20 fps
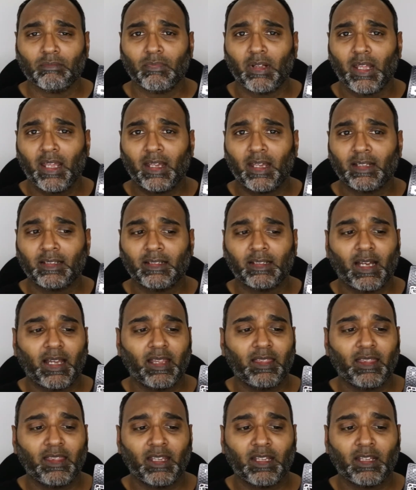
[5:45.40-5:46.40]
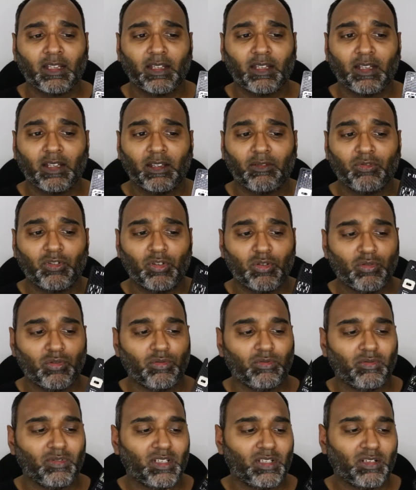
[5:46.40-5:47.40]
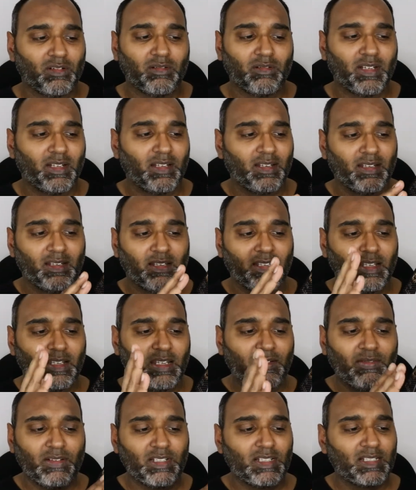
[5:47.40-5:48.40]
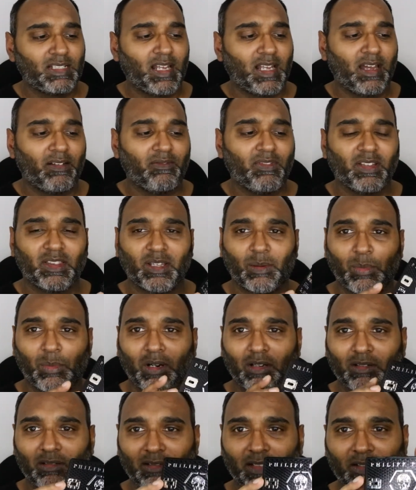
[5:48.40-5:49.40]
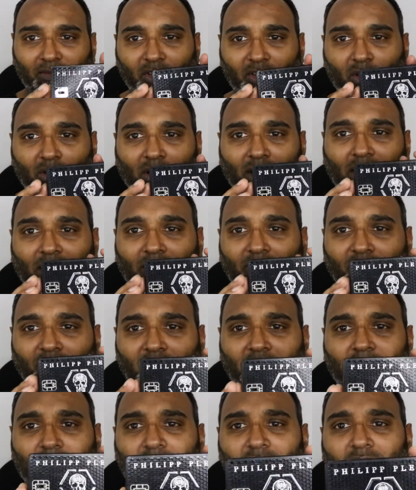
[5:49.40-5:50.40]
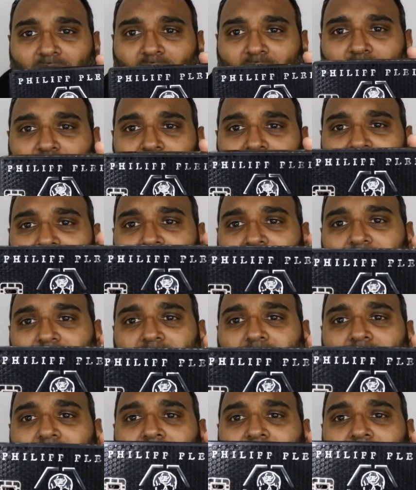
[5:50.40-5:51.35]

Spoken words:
and I think if you know, even just having the bottle, if you are a fragrance enthusiast,